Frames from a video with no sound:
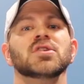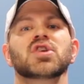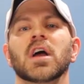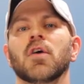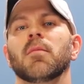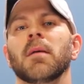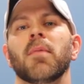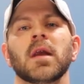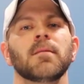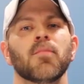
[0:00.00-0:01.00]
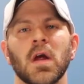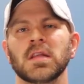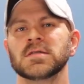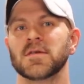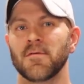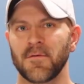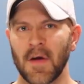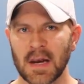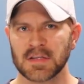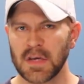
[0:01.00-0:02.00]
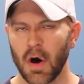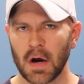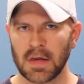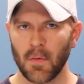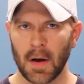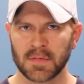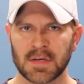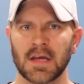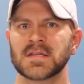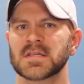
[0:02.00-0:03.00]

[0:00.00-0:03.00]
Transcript: Check out my buddy Braden's fantasy hockey website,